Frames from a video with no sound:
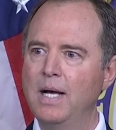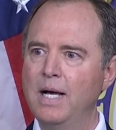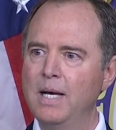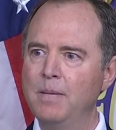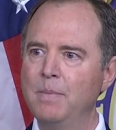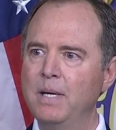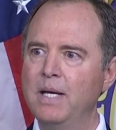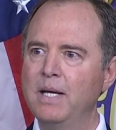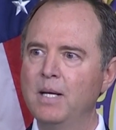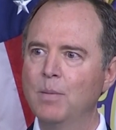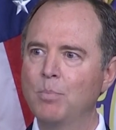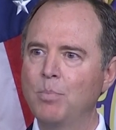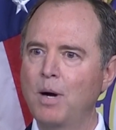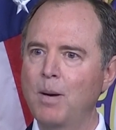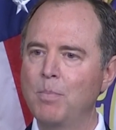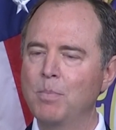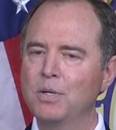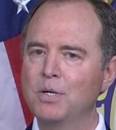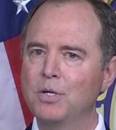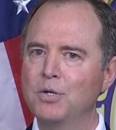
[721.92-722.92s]
and make a
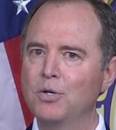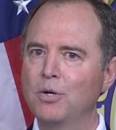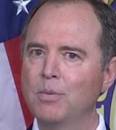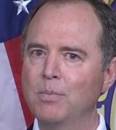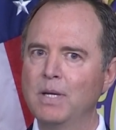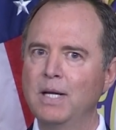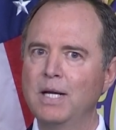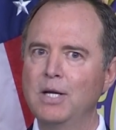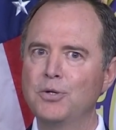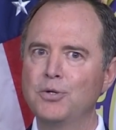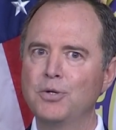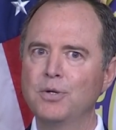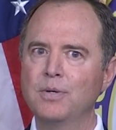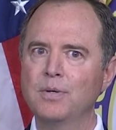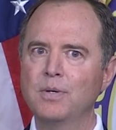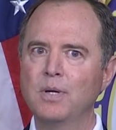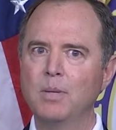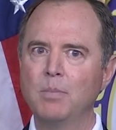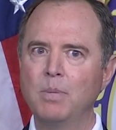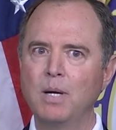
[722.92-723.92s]
proper
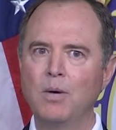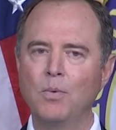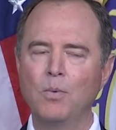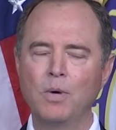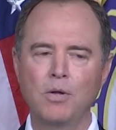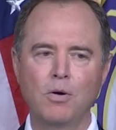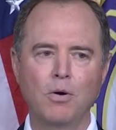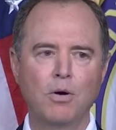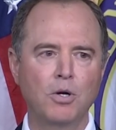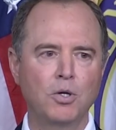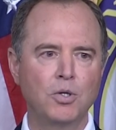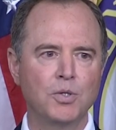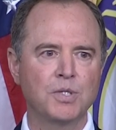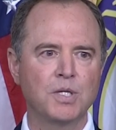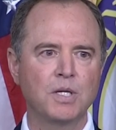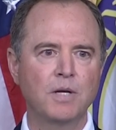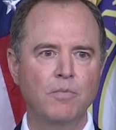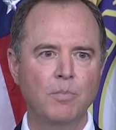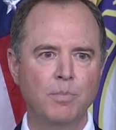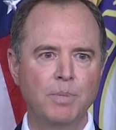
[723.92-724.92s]
determination about whether articles
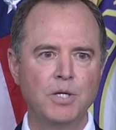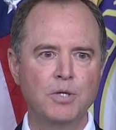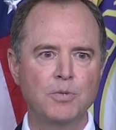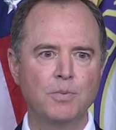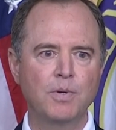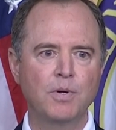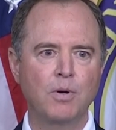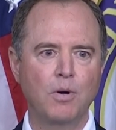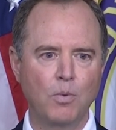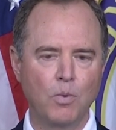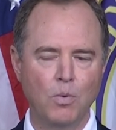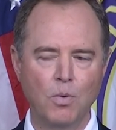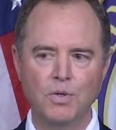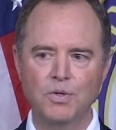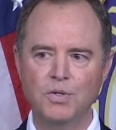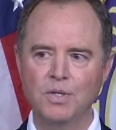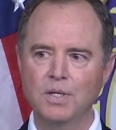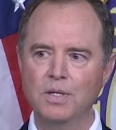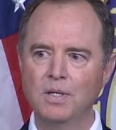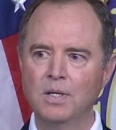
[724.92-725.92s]
of impeachment are
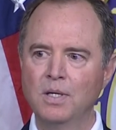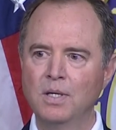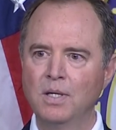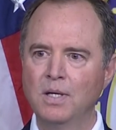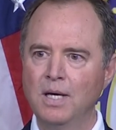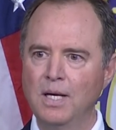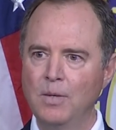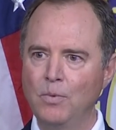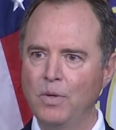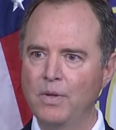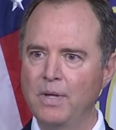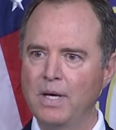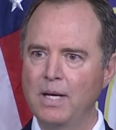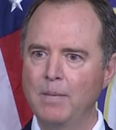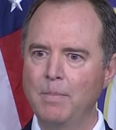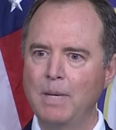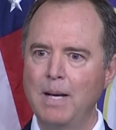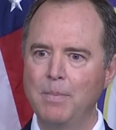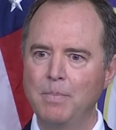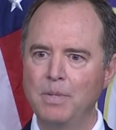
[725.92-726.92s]
warranted. With that,
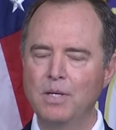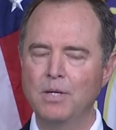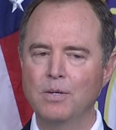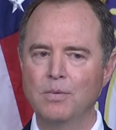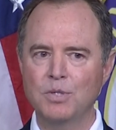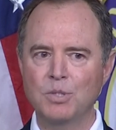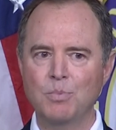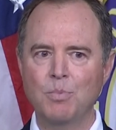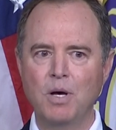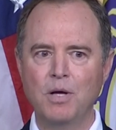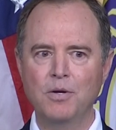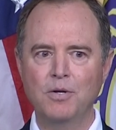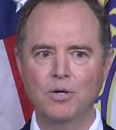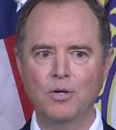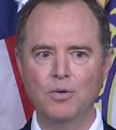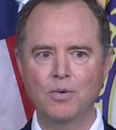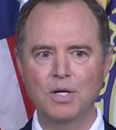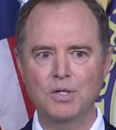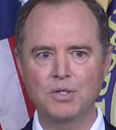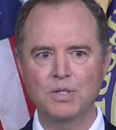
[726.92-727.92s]
I'm happy to respond to
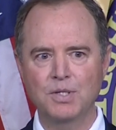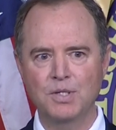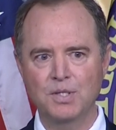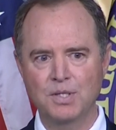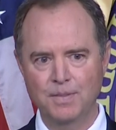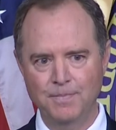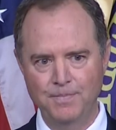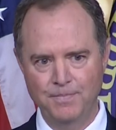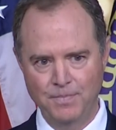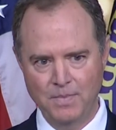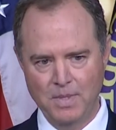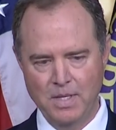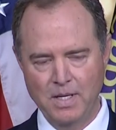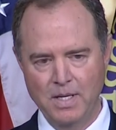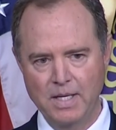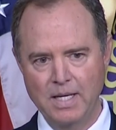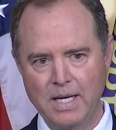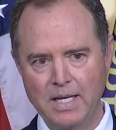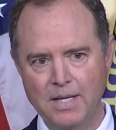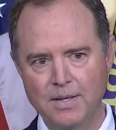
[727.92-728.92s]
your questions.
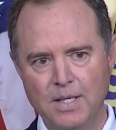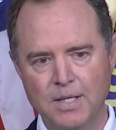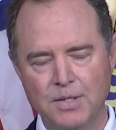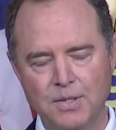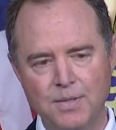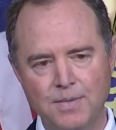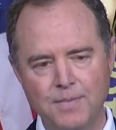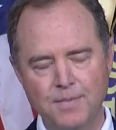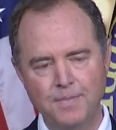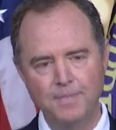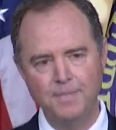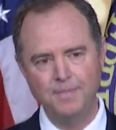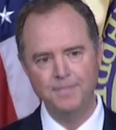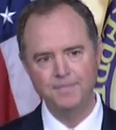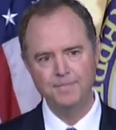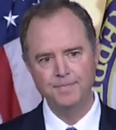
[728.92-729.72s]
Yes. When did you